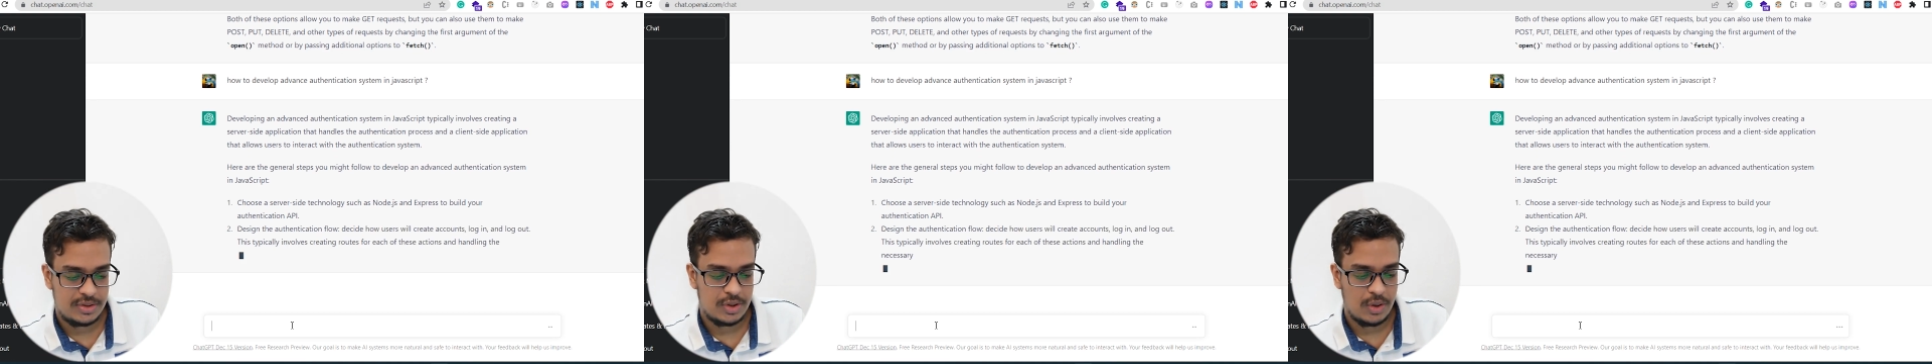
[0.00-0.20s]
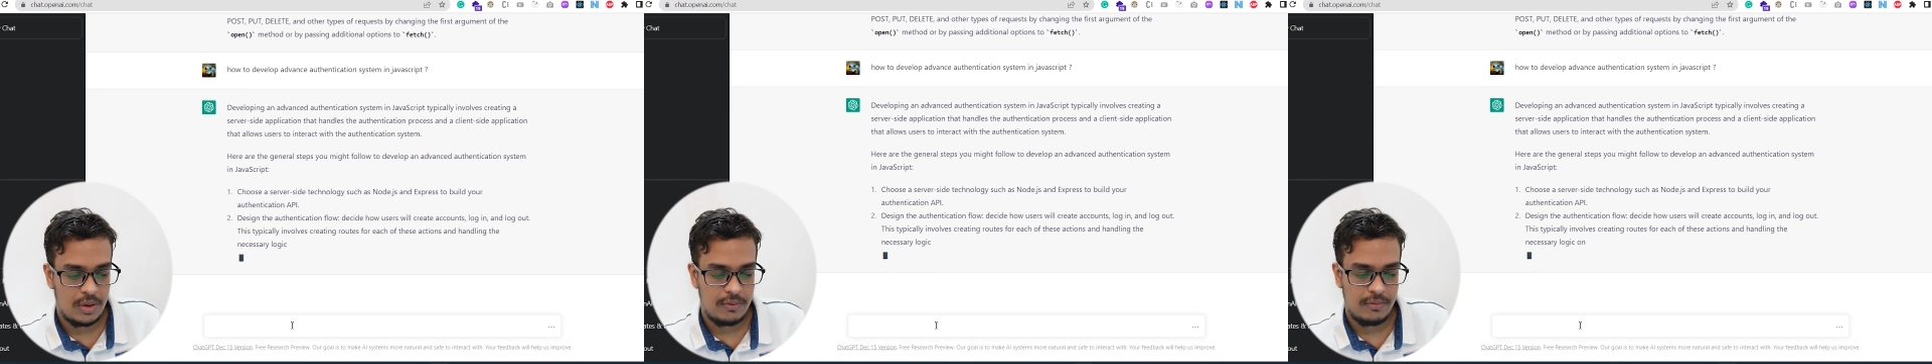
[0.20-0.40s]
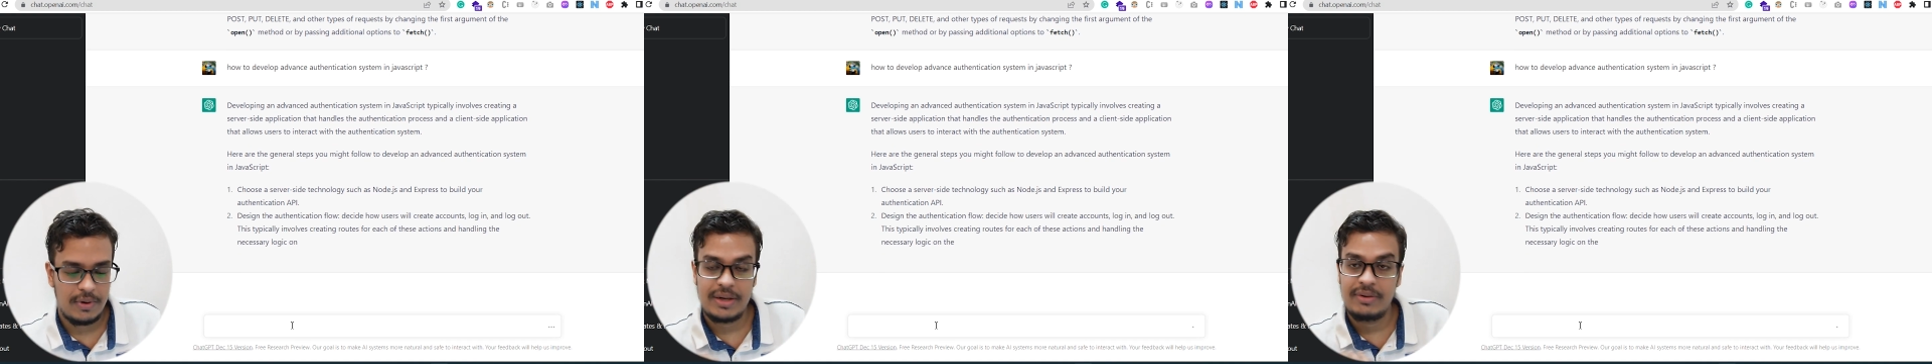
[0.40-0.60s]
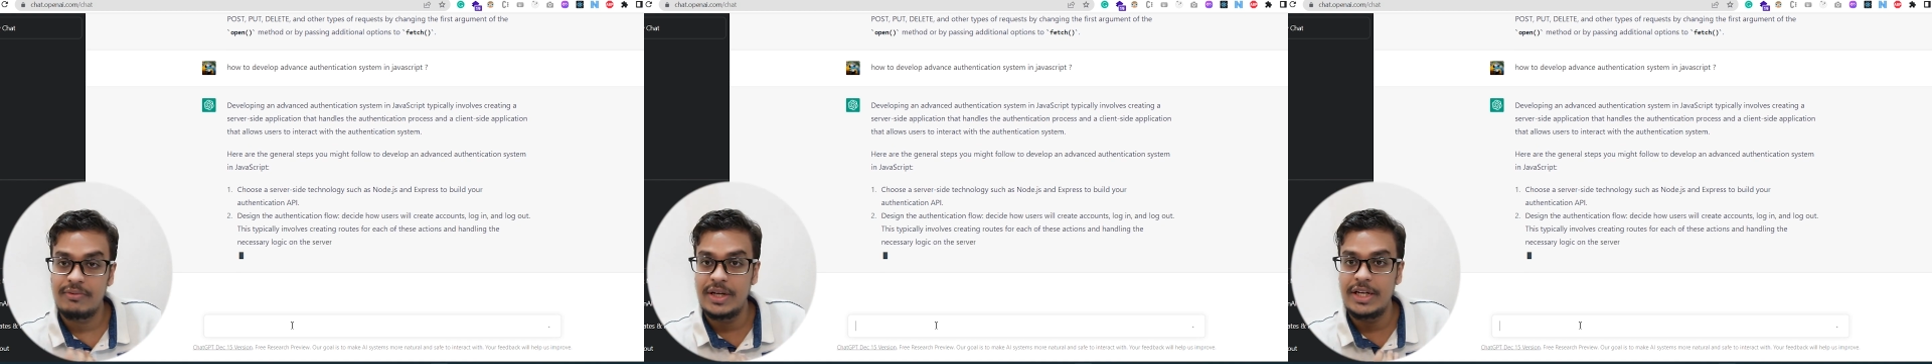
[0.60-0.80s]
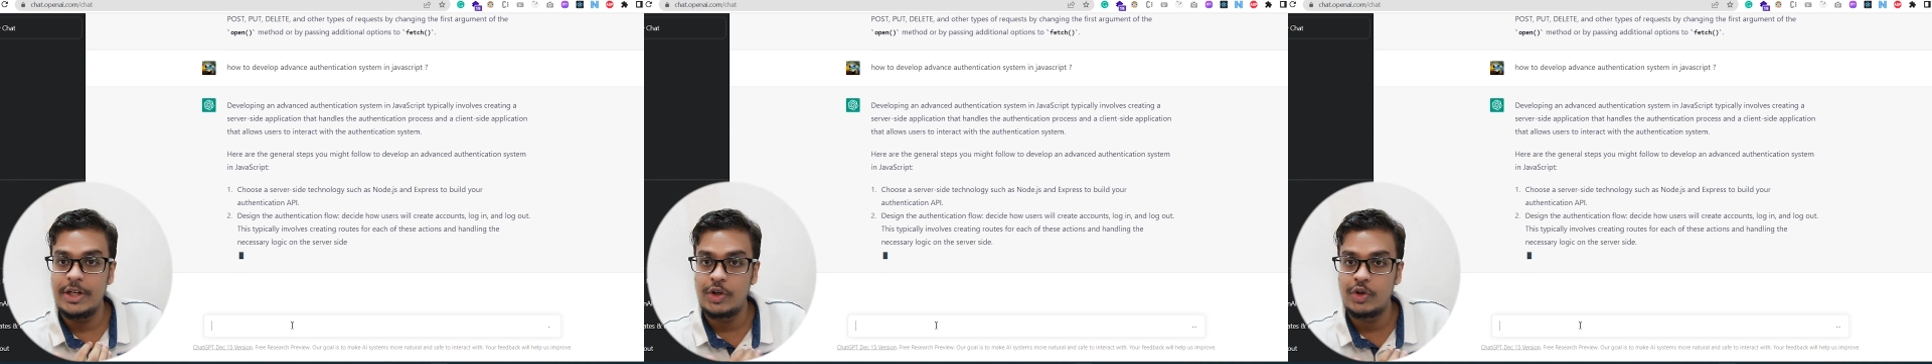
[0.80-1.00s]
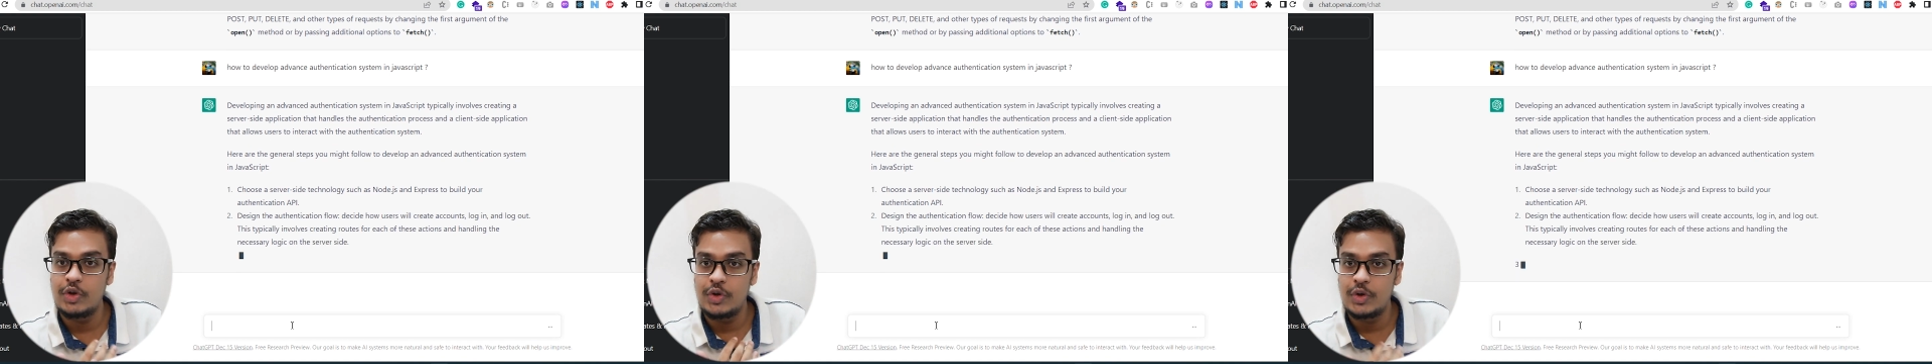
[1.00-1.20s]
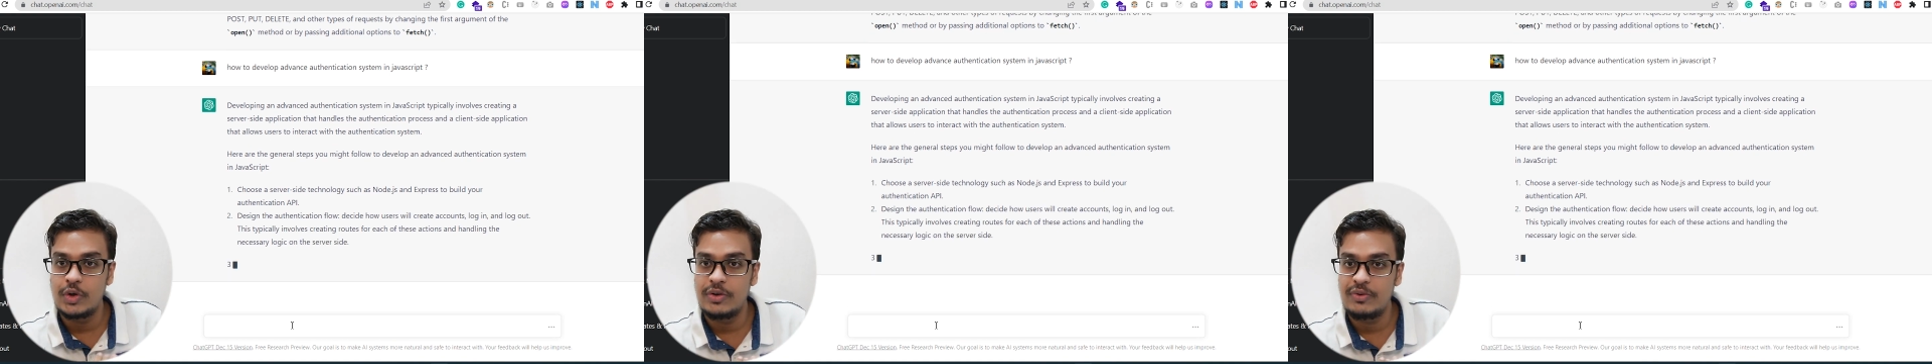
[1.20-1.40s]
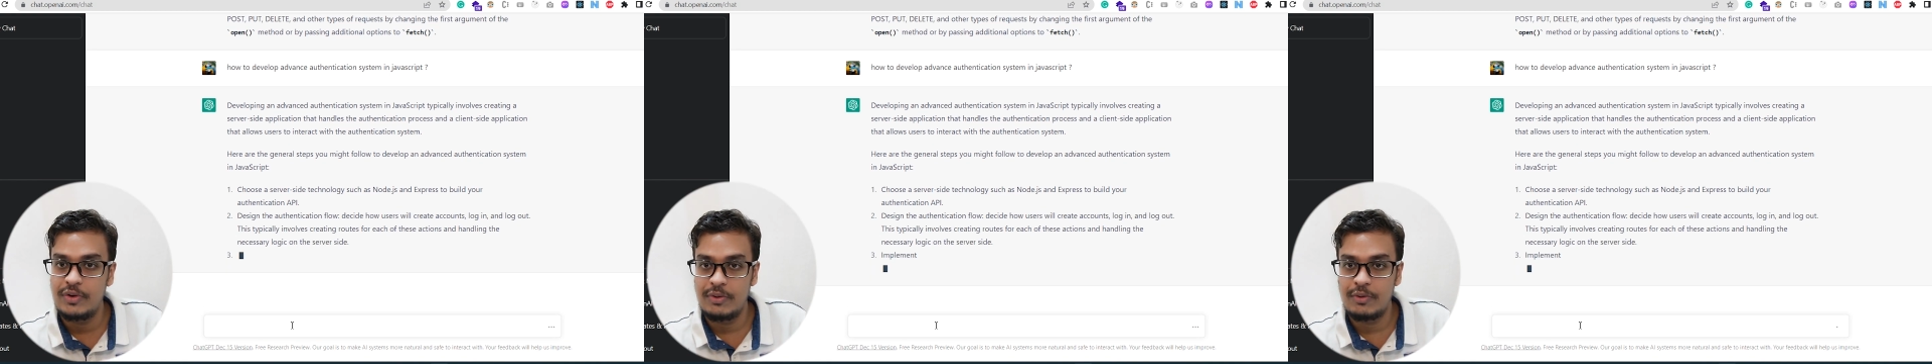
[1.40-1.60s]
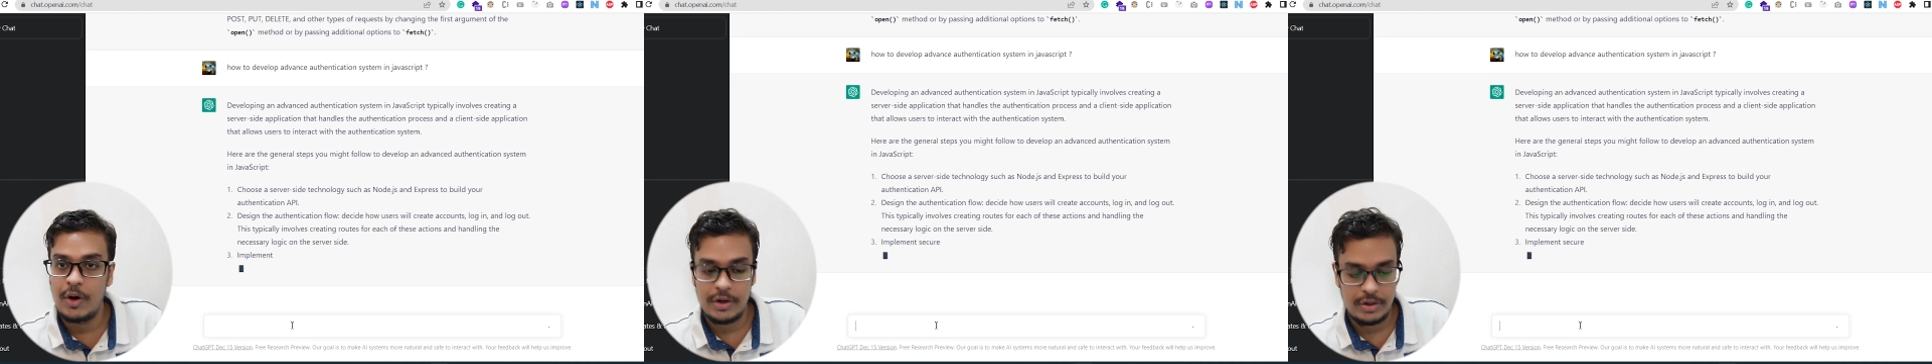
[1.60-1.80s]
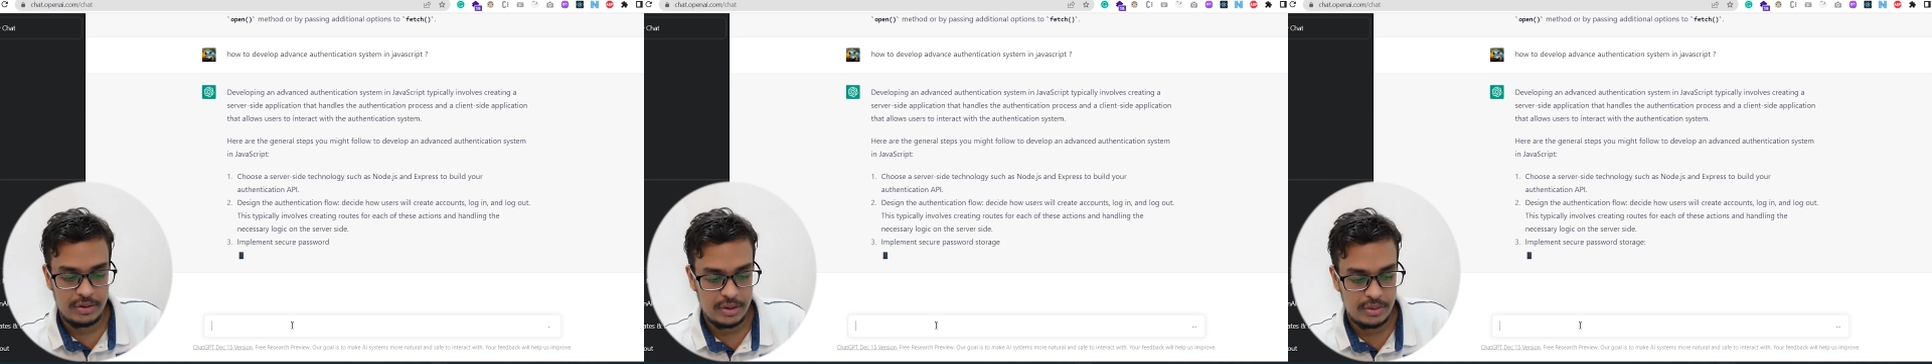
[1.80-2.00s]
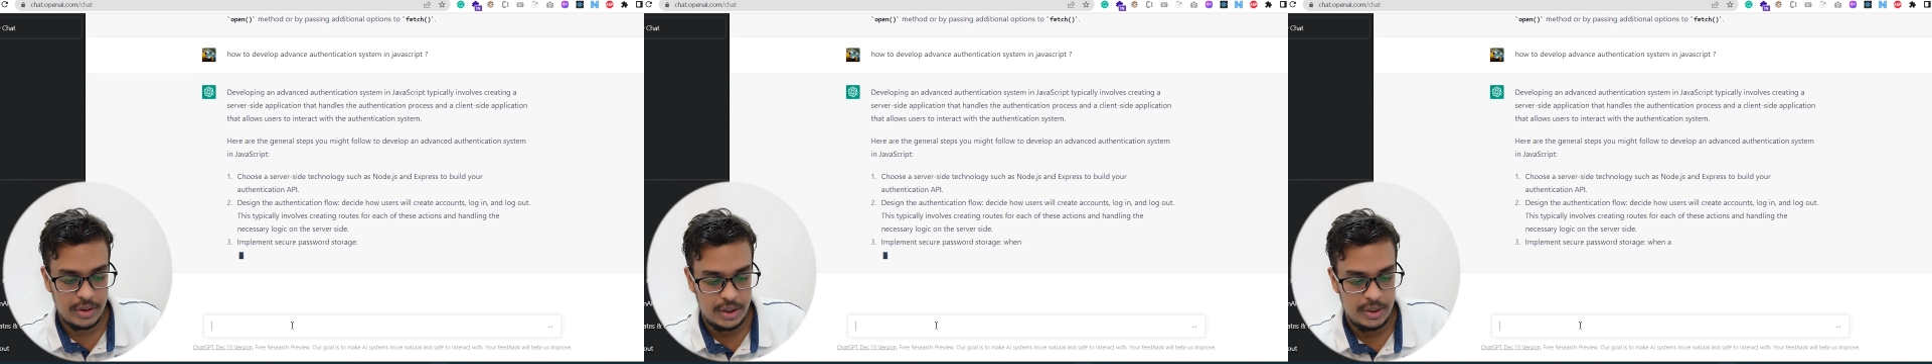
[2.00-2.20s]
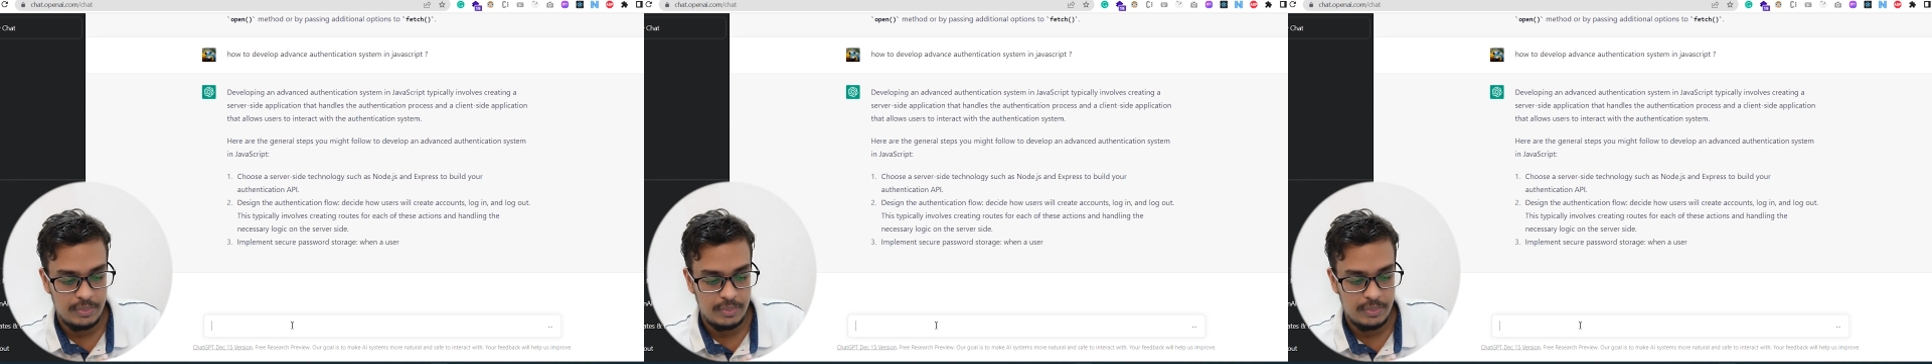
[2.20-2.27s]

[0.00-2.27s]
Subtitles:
So what we need to do if we want to